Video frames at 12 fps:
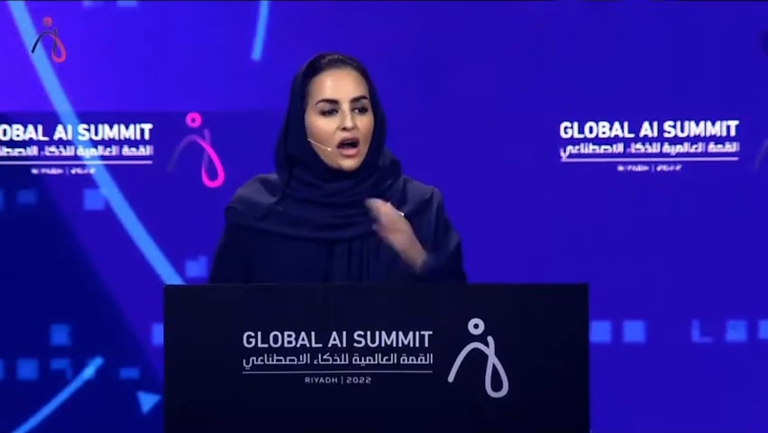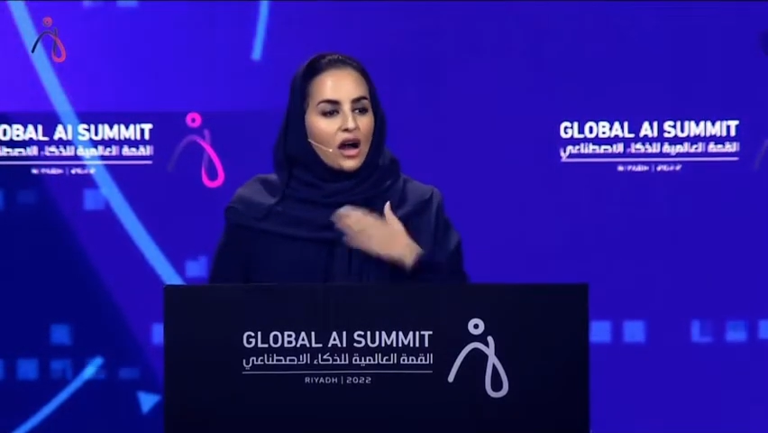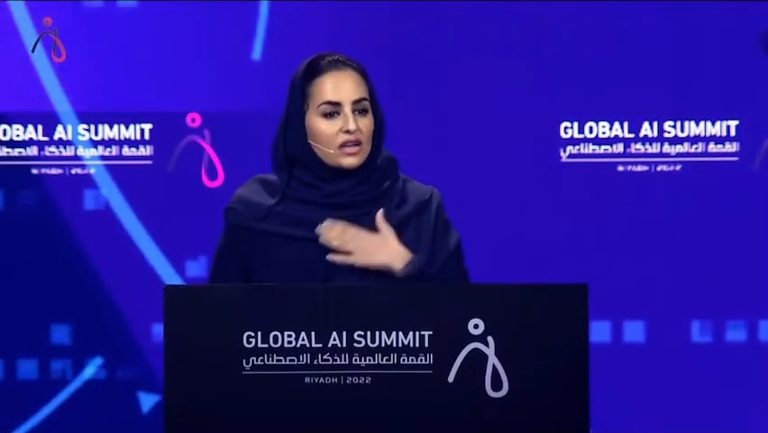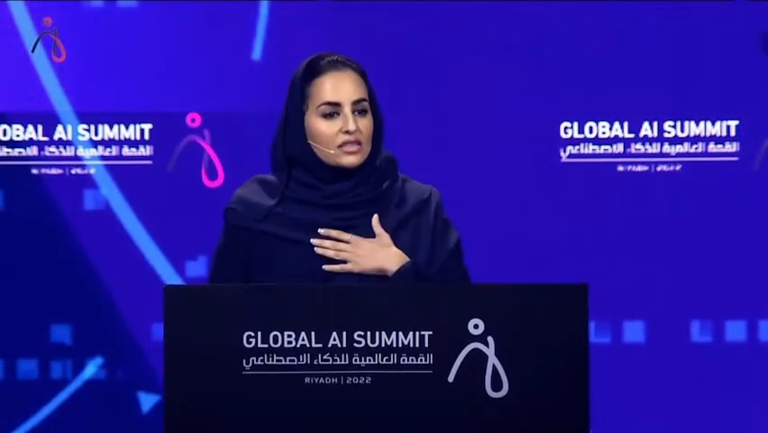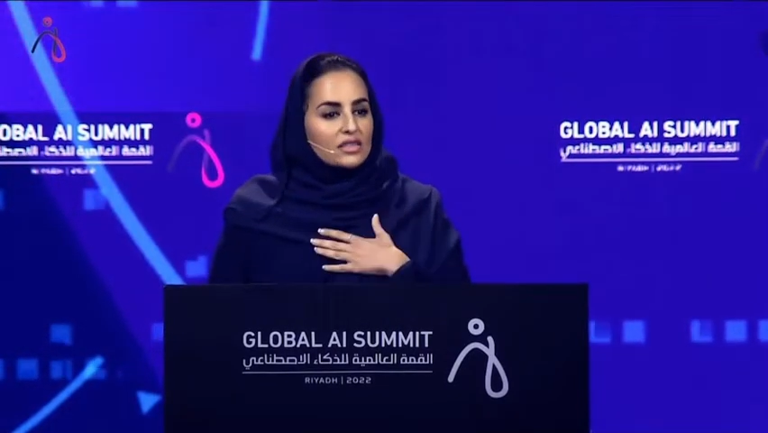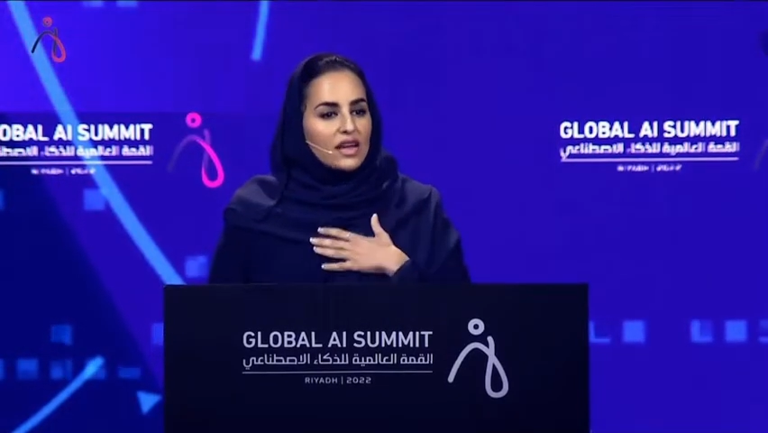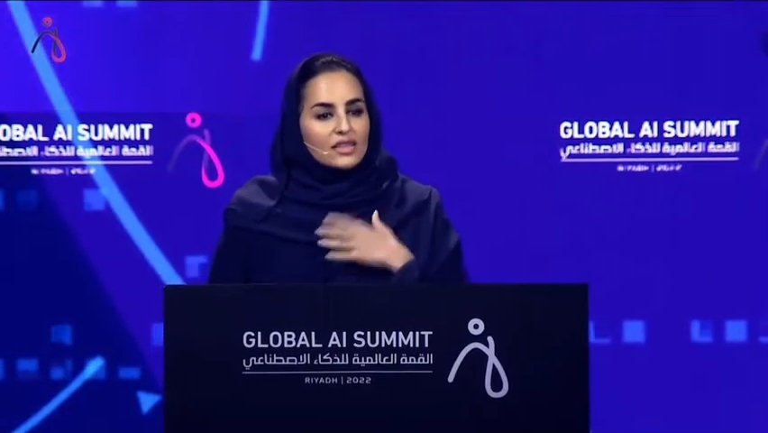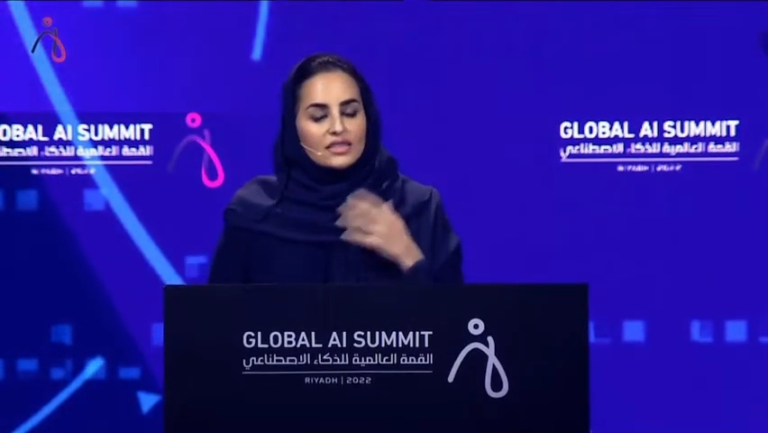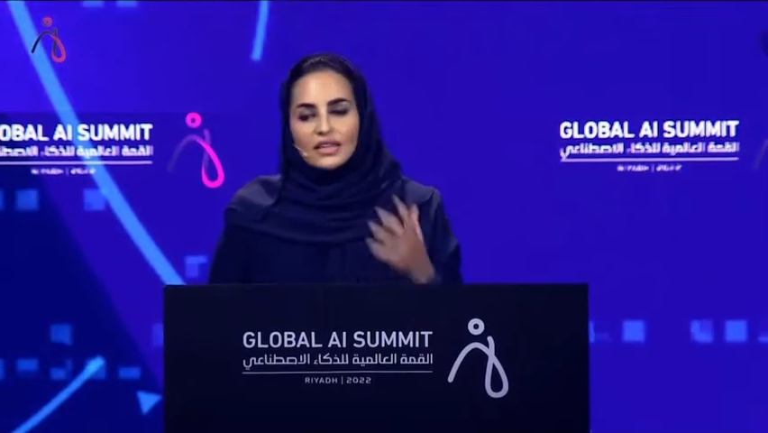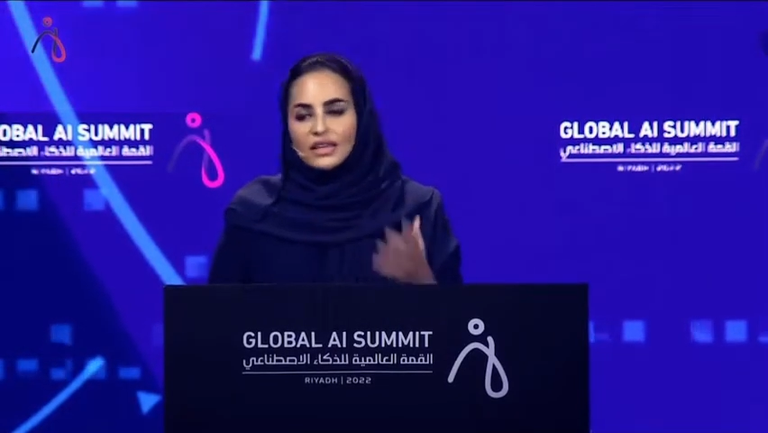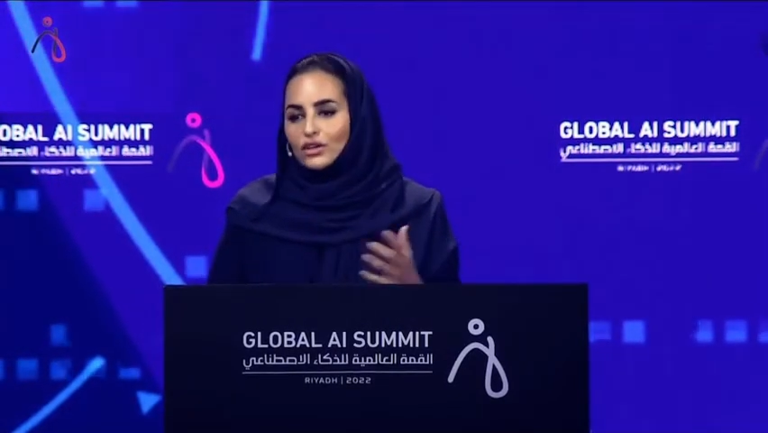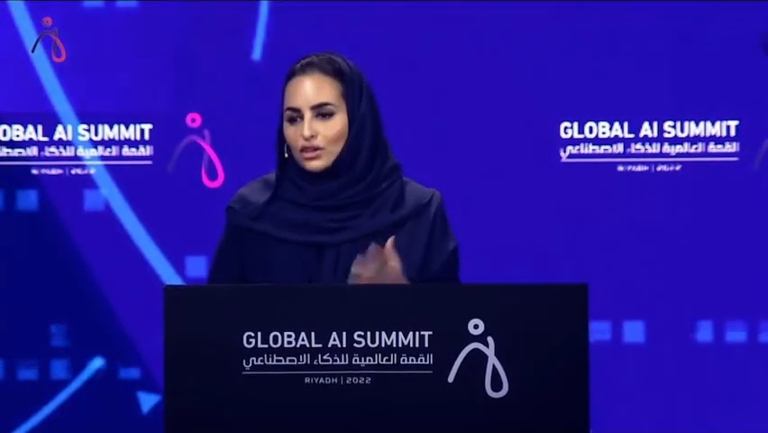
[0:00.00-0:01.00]
Us as
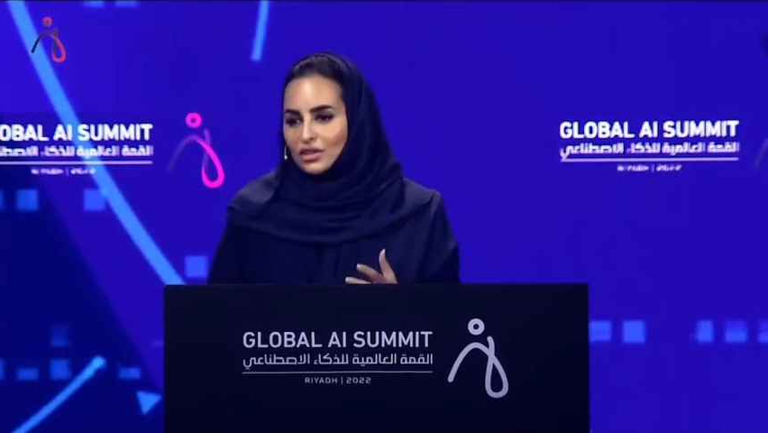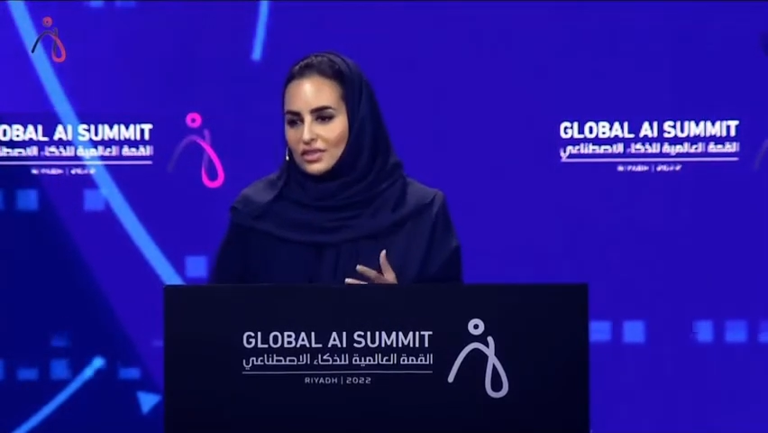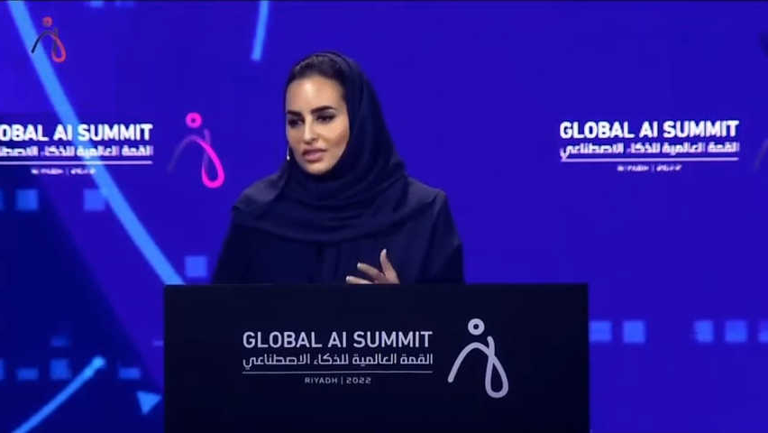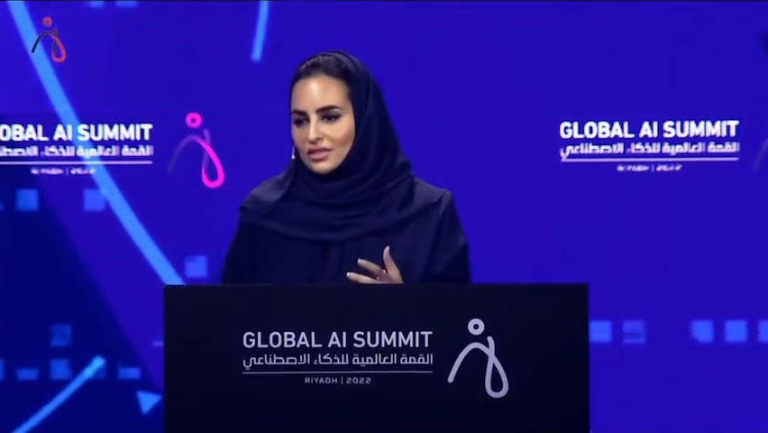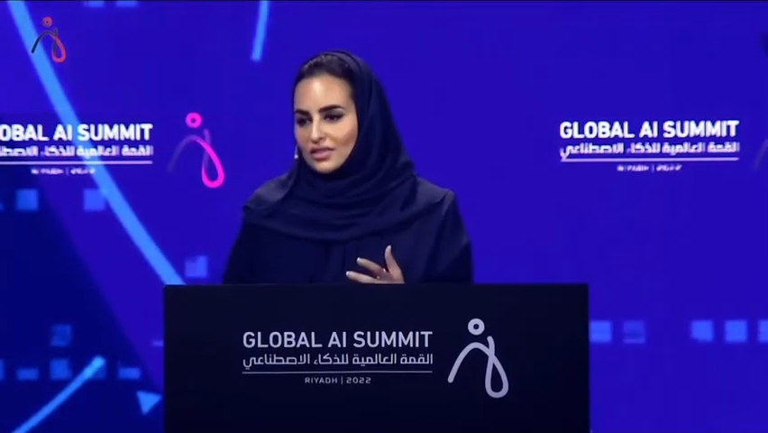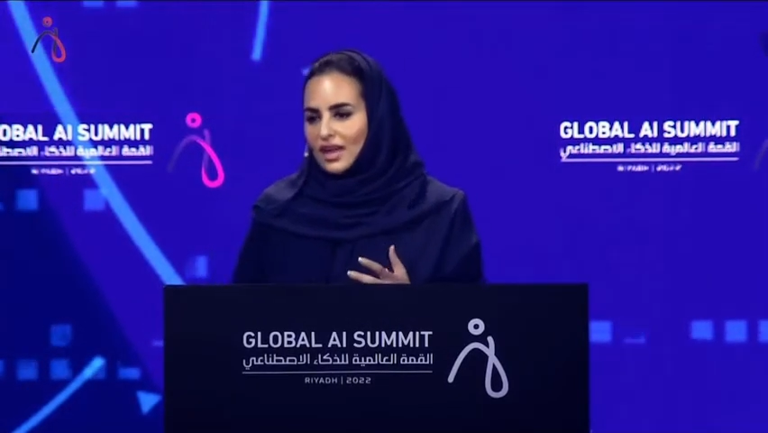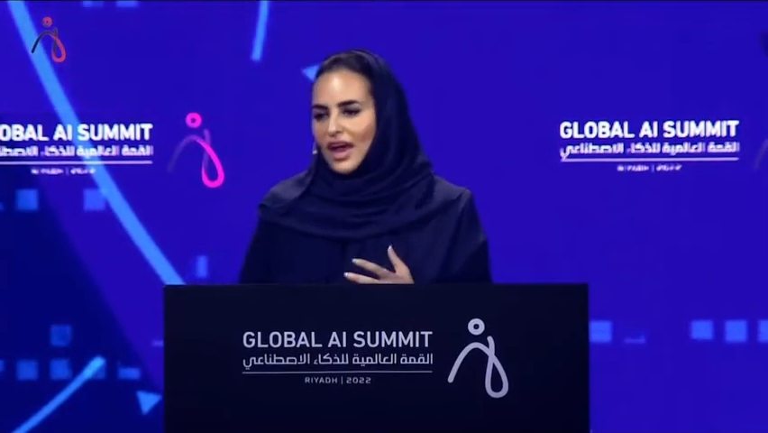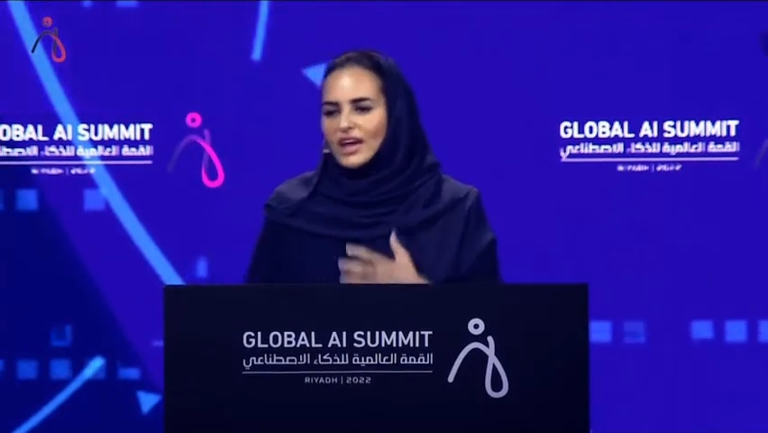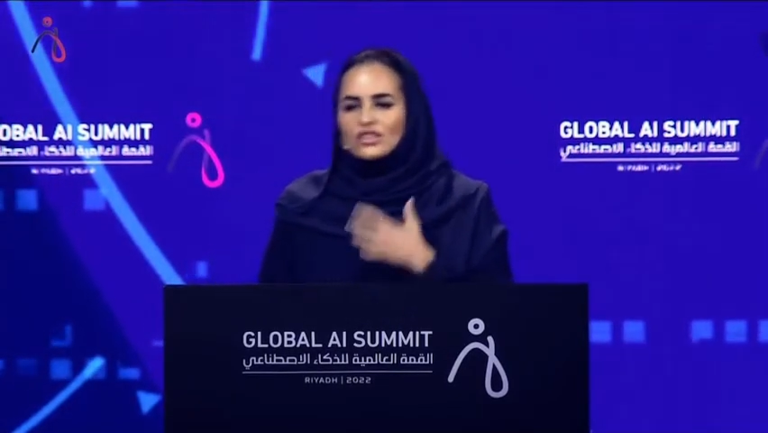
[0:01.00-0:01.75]
leaders, as